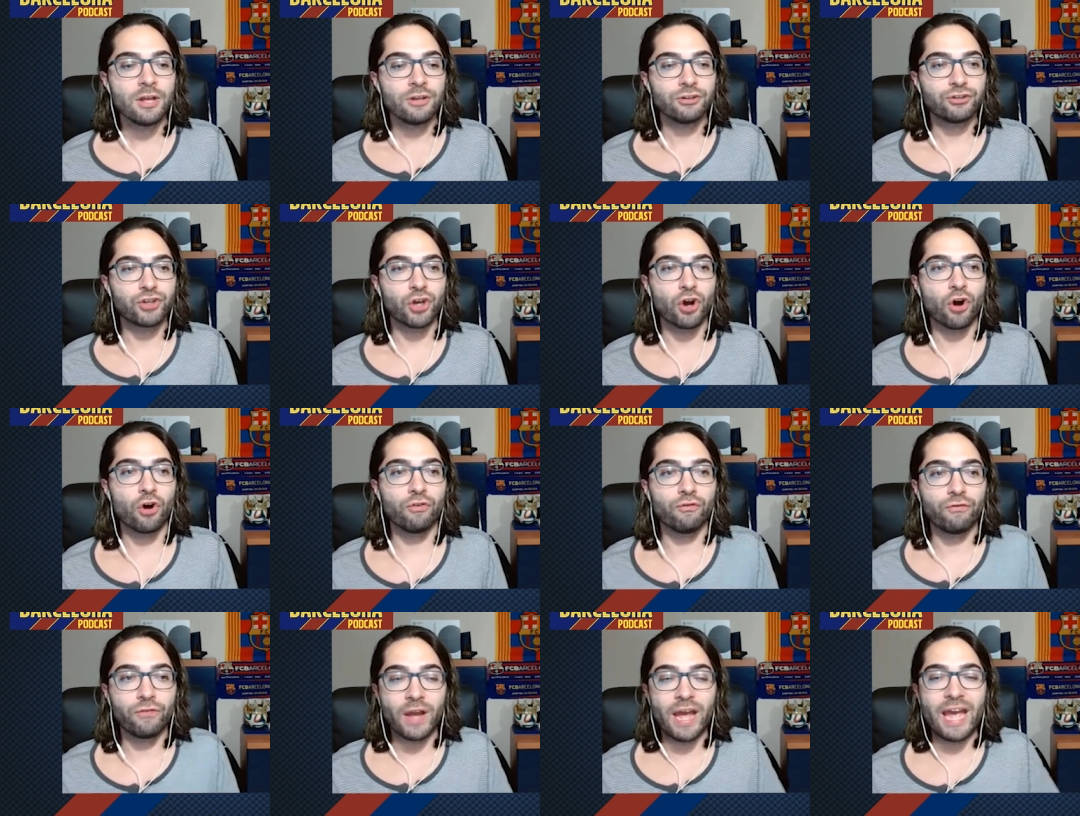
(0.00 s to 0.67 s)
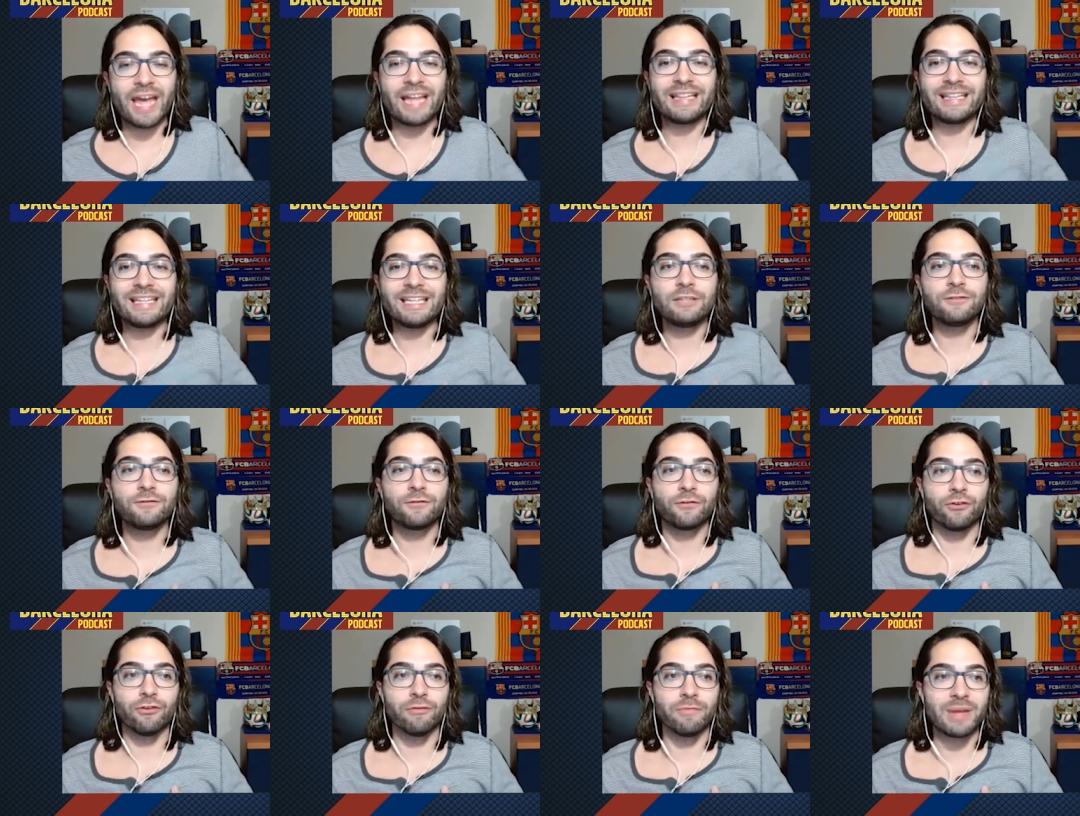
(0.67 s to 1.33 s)
So at
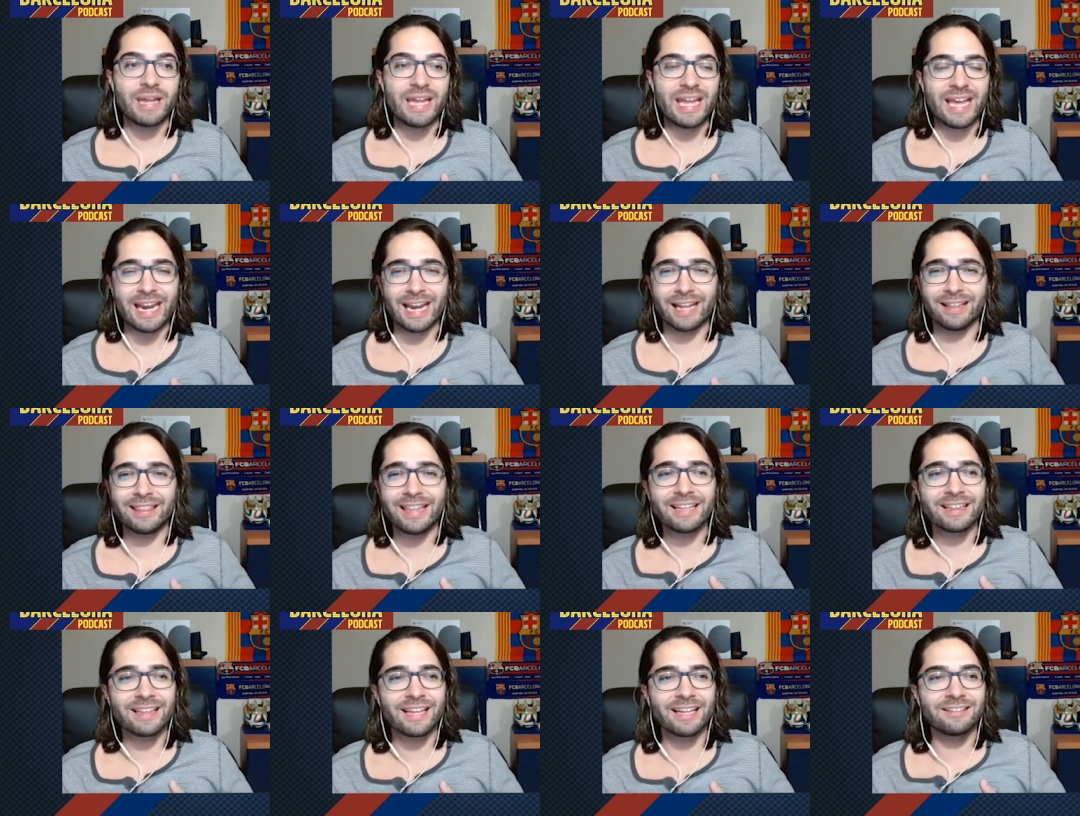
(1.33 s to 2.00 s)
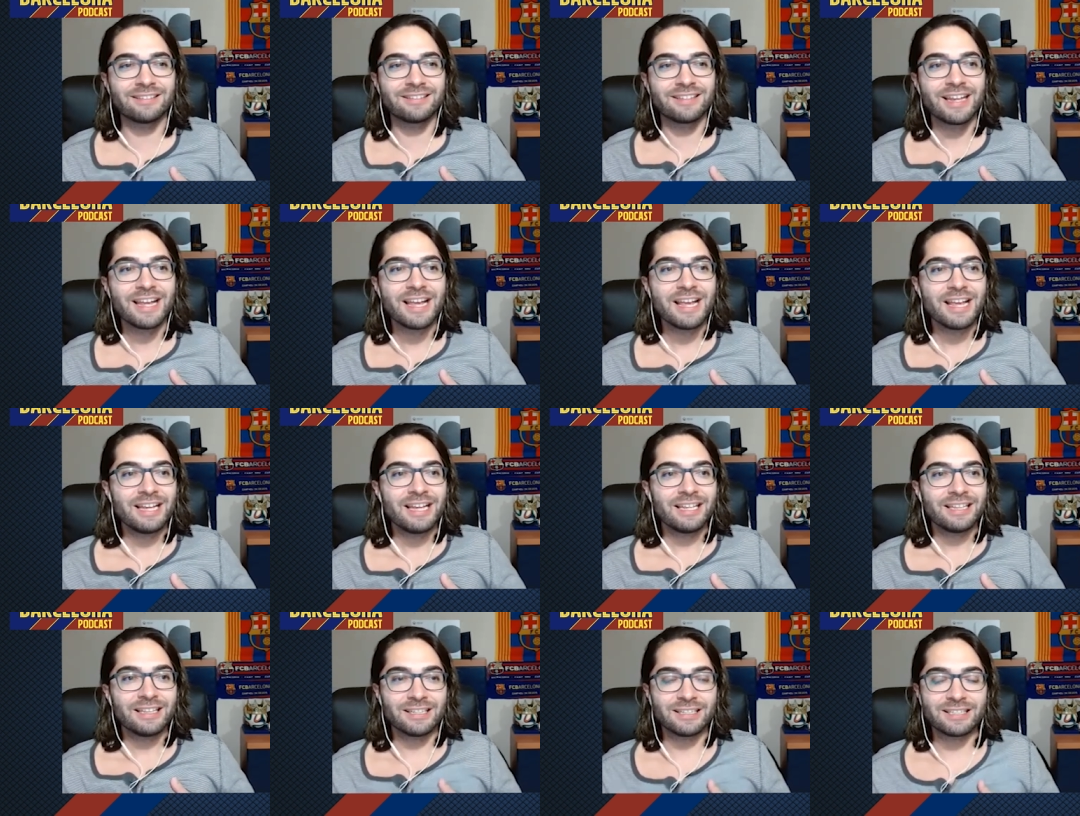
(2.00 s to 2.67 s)
least for me, and I think that's
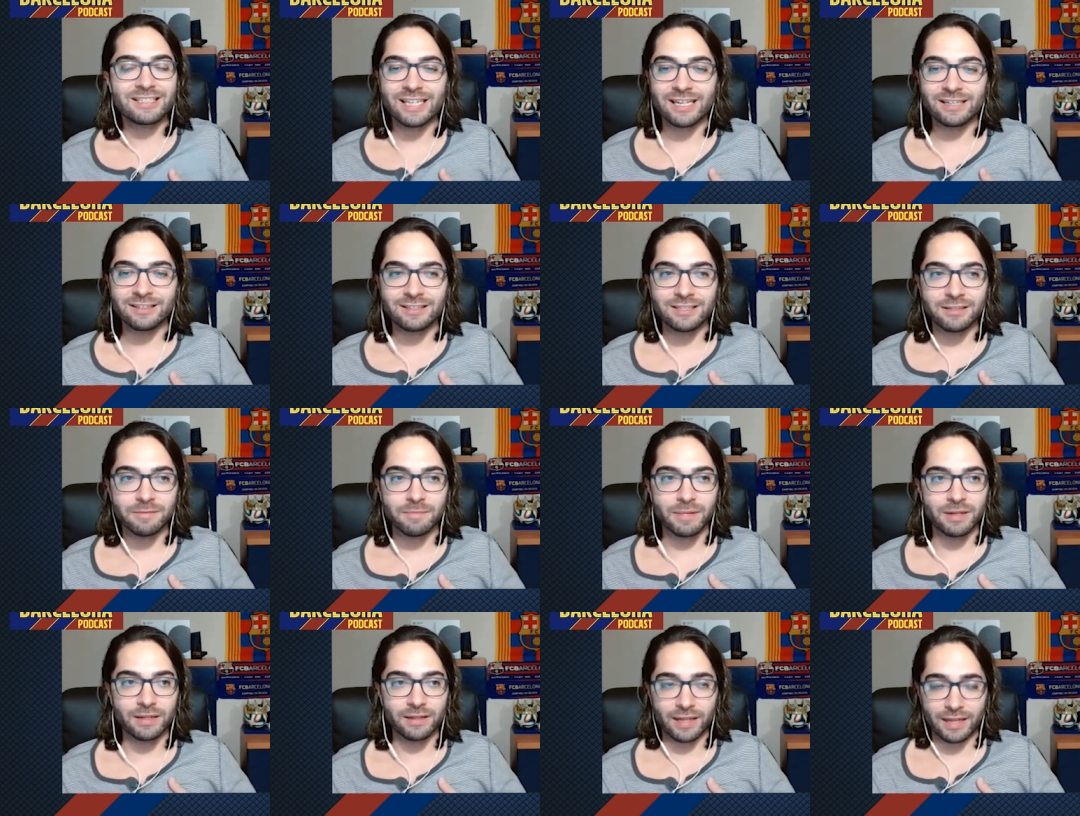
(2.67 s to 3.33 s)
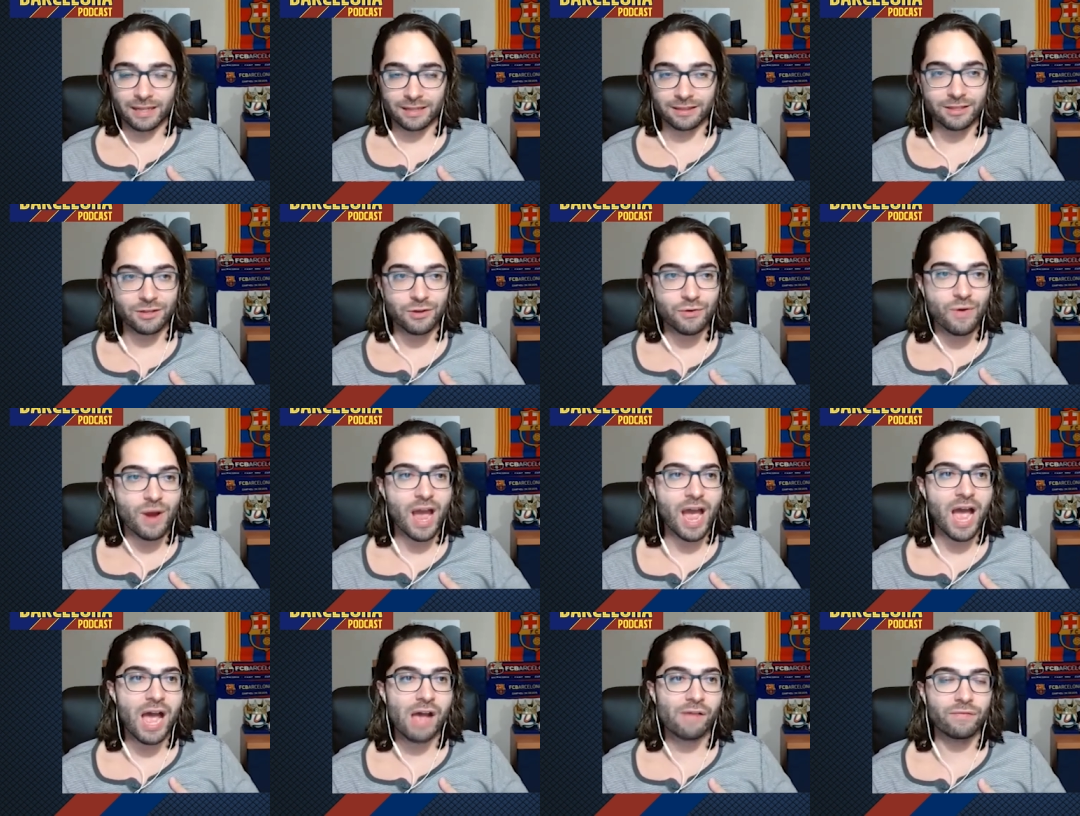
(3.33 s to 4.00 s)
the sentiment like you
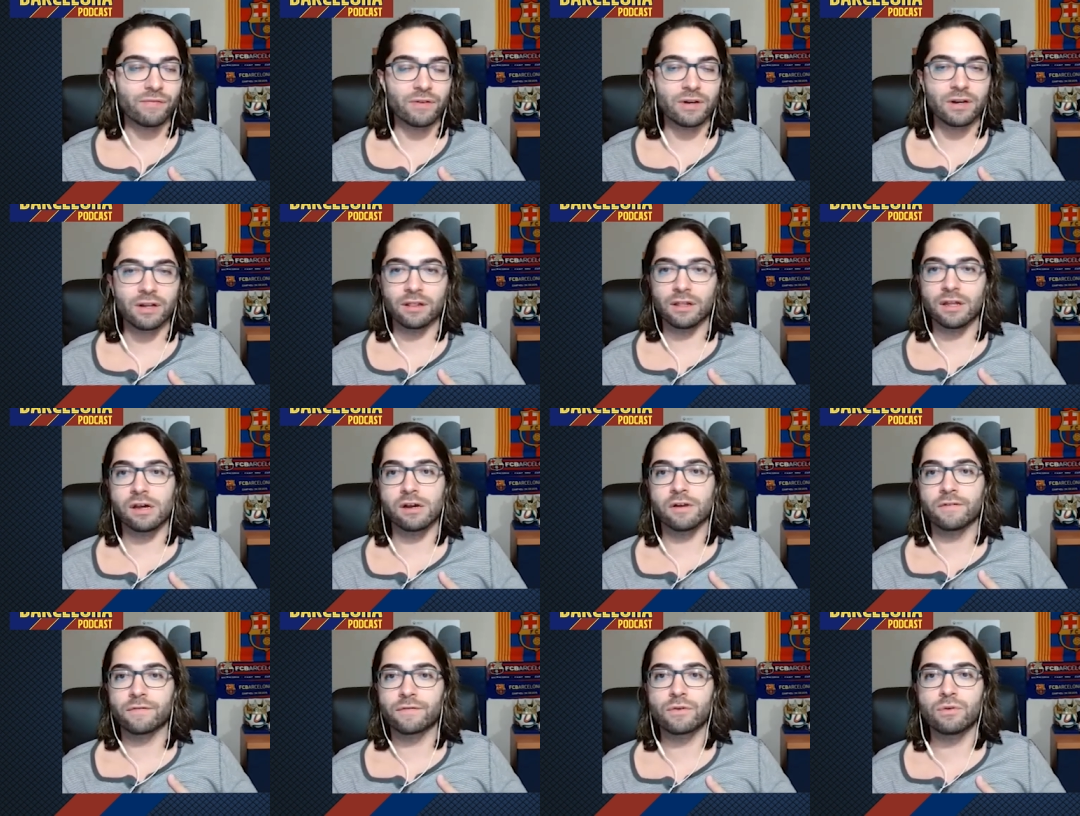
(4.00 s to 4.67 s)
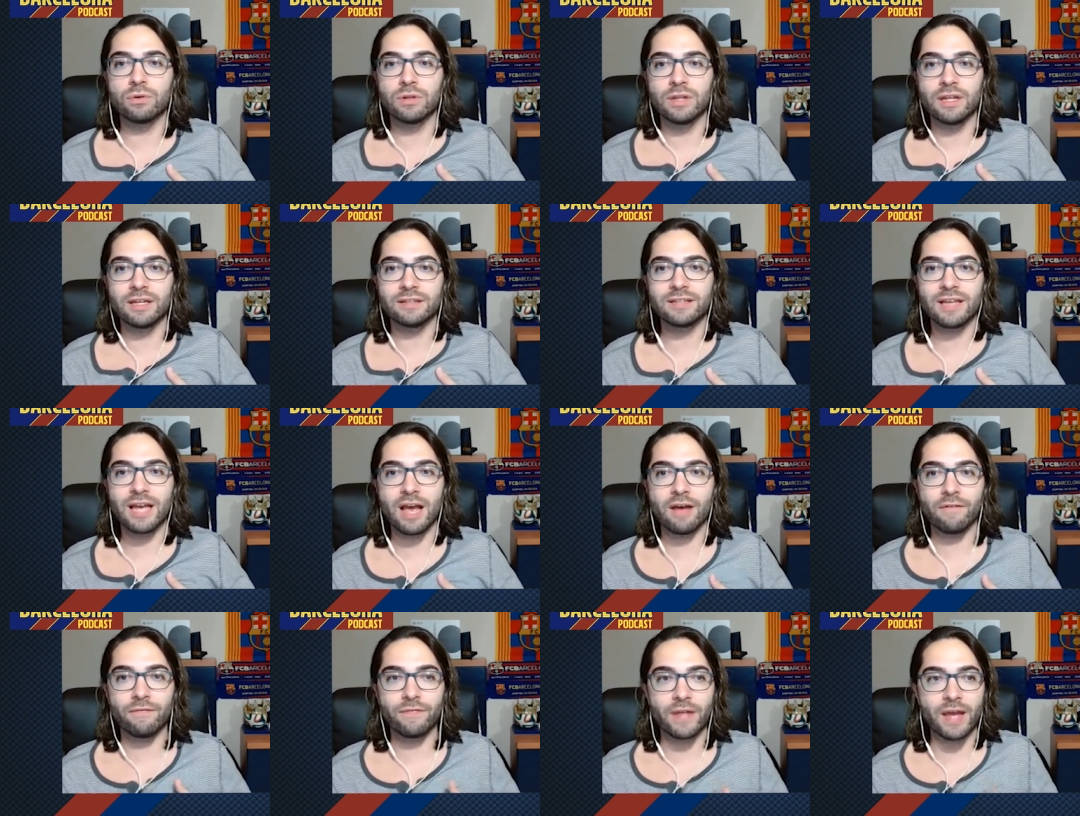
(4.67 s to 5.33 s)
have and a lot of culers
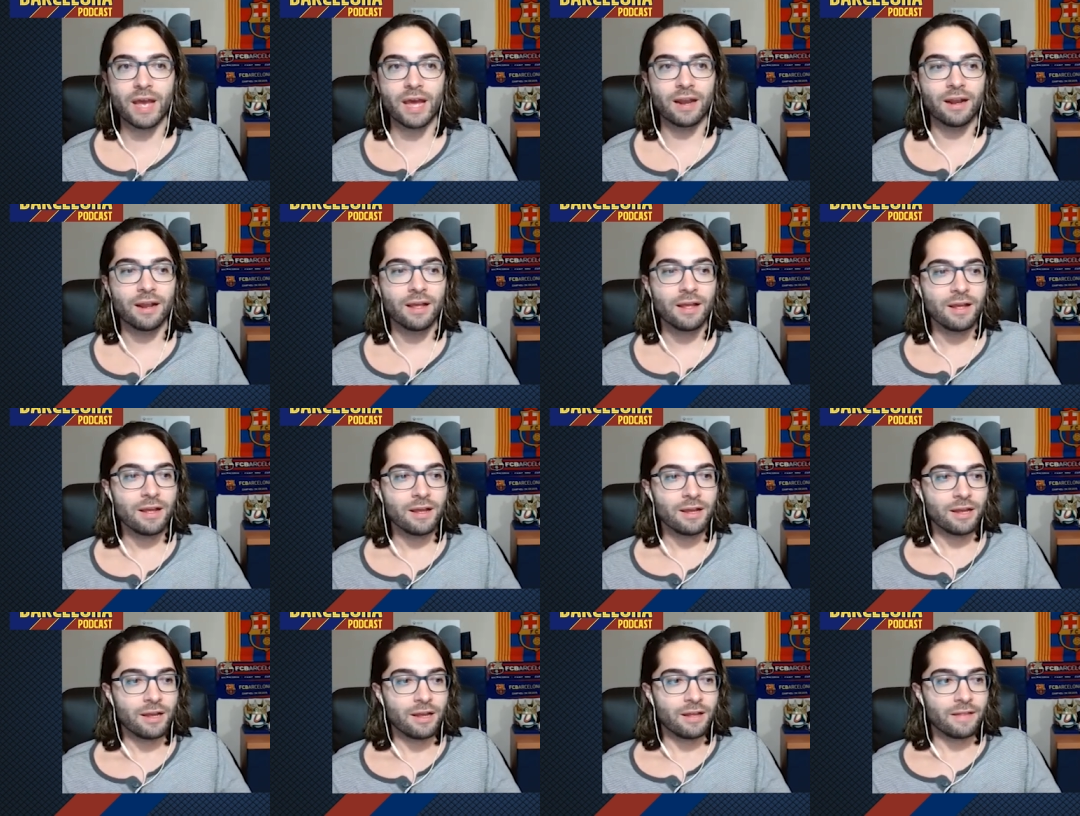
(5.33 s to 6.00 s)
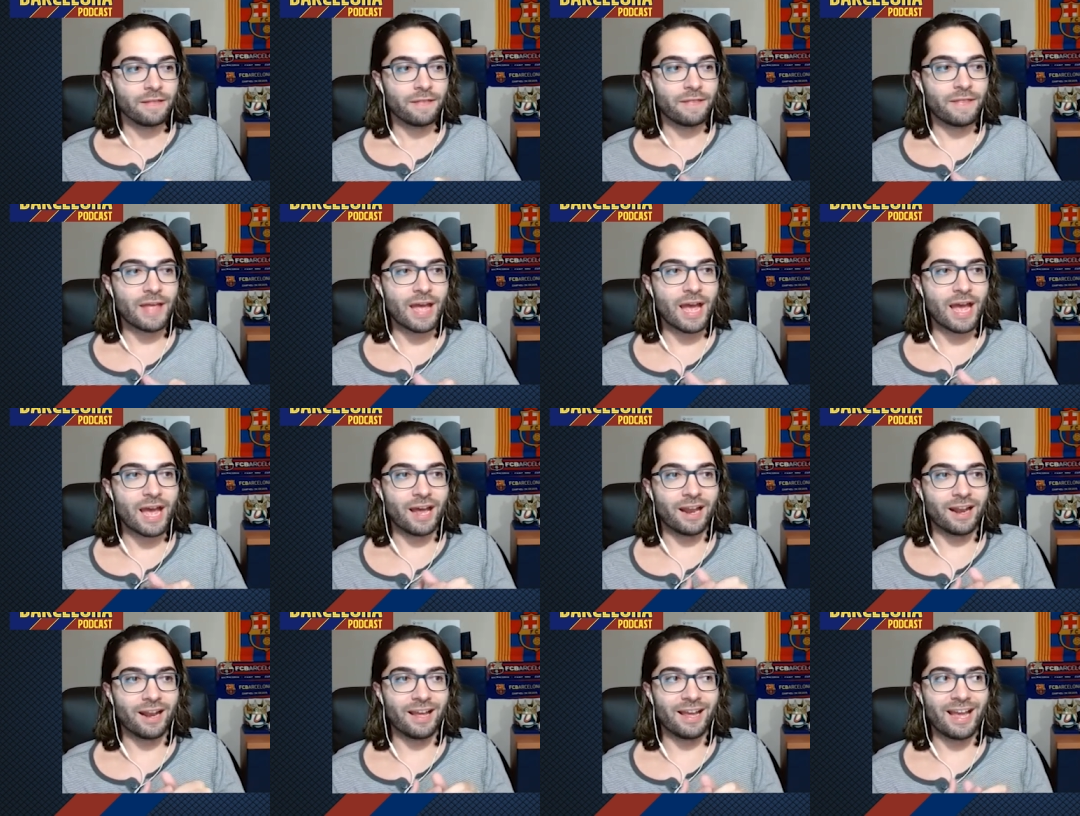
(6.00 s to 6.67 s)
have that
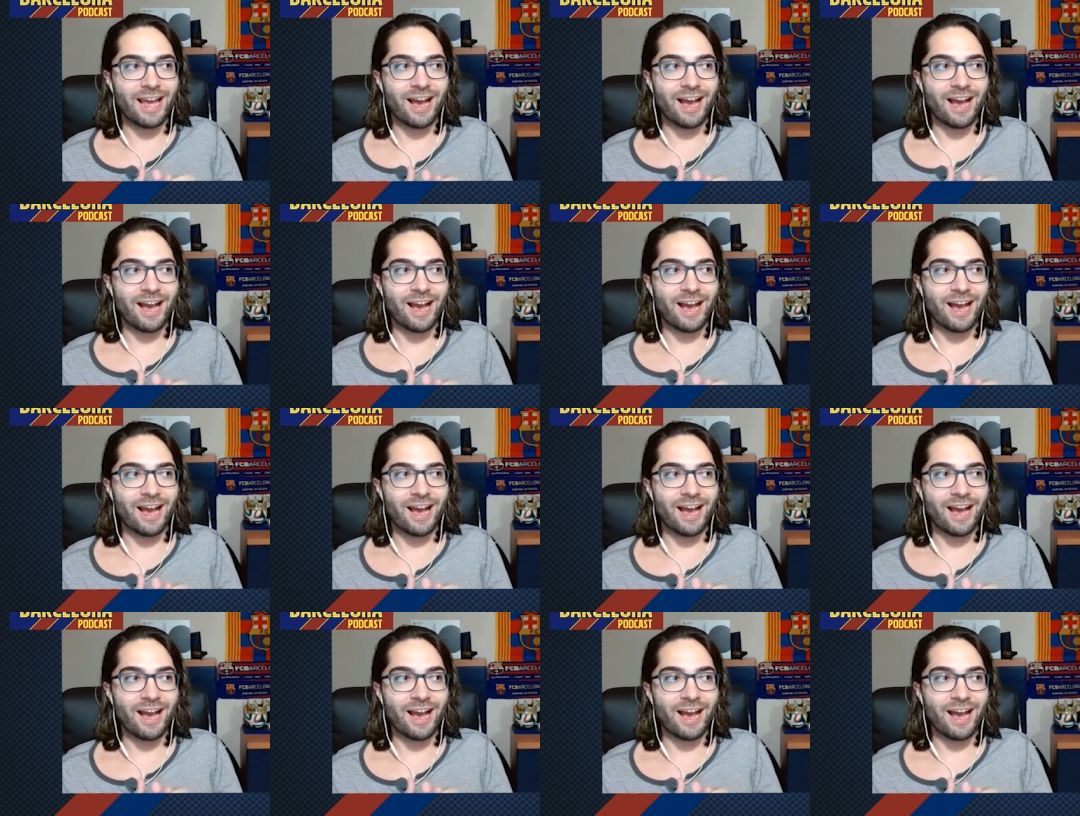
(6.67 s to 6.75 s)
that